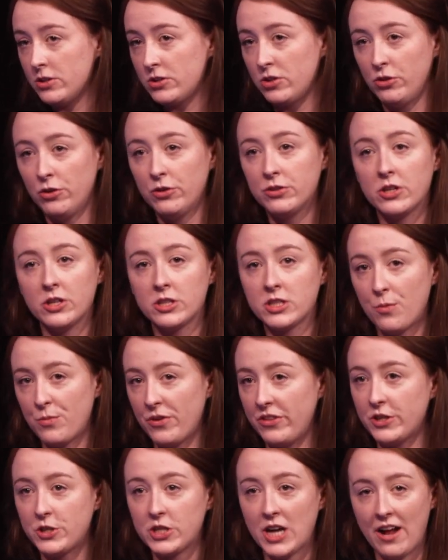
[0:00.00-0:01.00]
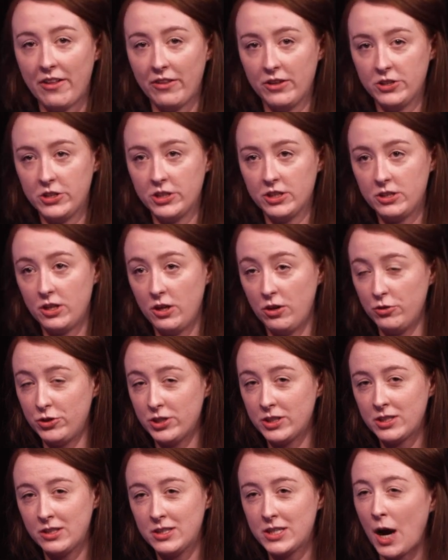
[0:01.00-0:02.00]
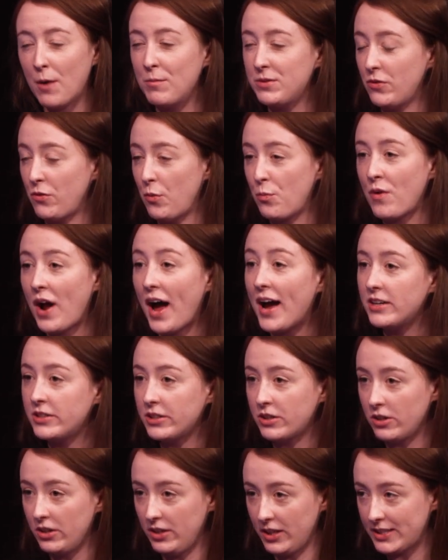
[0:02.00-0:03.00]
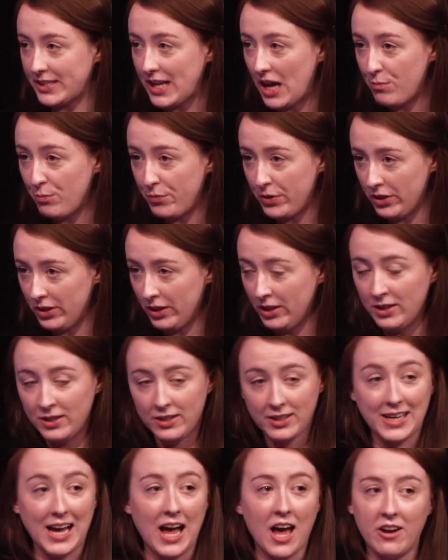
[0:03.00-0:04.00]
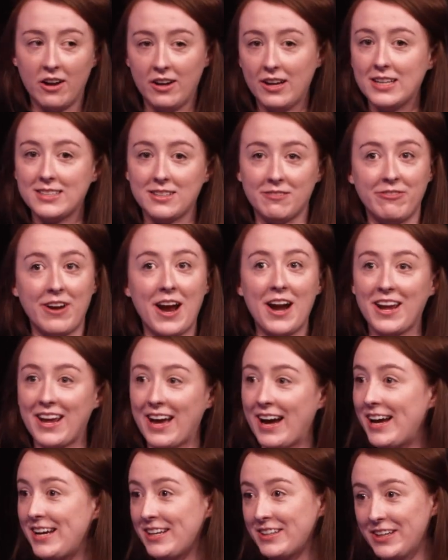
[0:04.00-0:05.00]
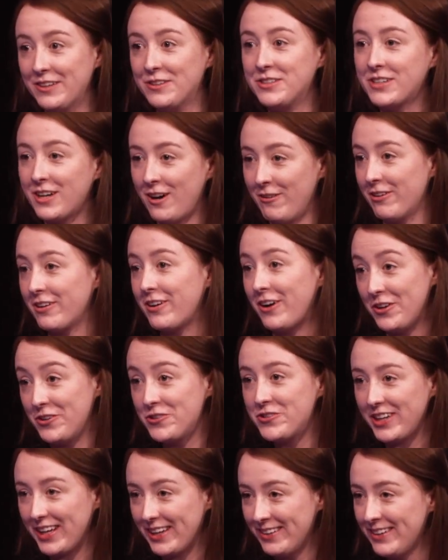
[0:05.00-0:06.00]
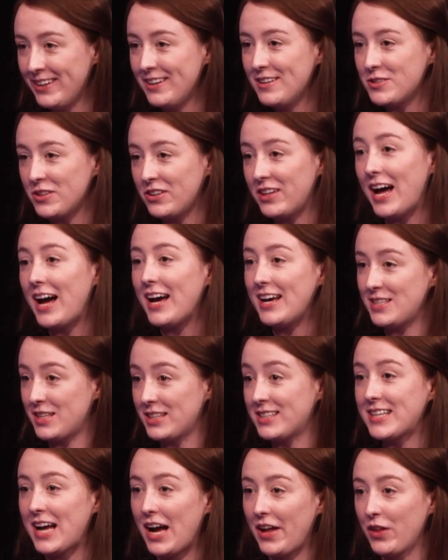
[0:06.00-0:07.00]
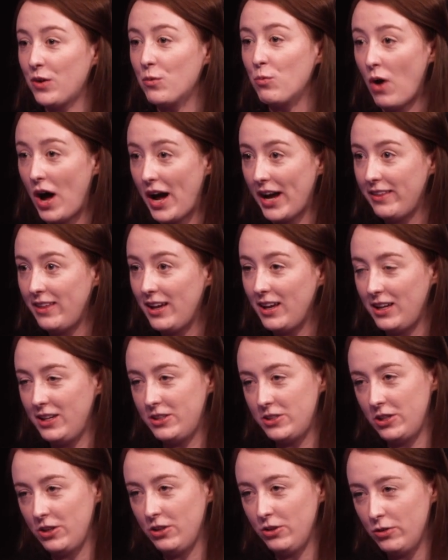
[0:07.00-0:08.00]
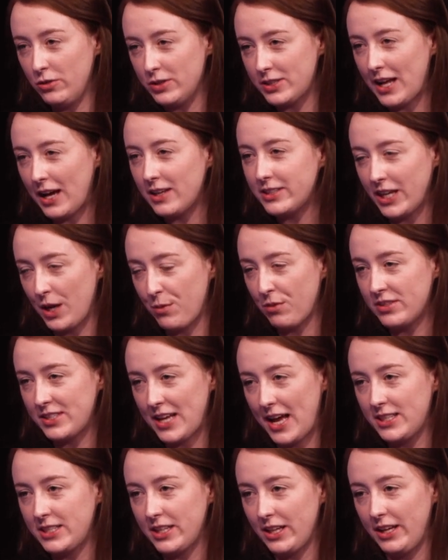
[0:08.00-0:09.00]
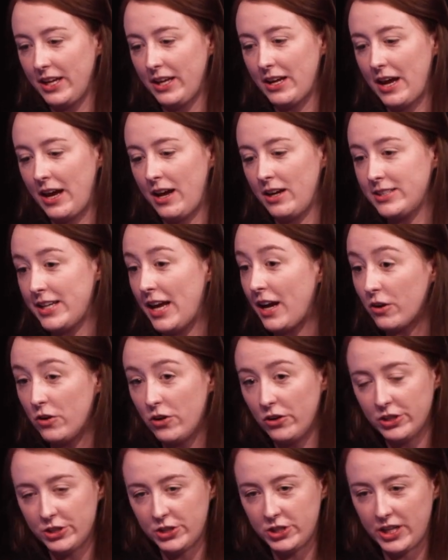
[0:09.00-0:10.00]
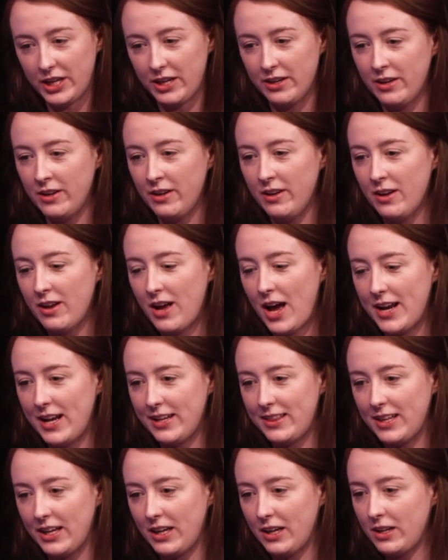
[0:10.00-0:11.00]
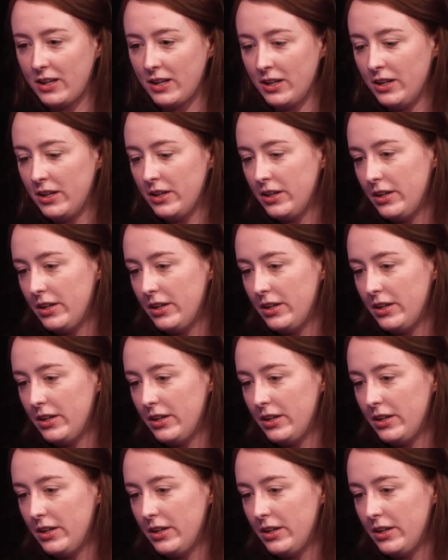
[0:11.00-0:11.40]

So those are some of the challenges, you know, just in terms of a practical example. Ghana is a very high cloud cover country. So that is exactly why they need to use that type of satellite technology. And I think,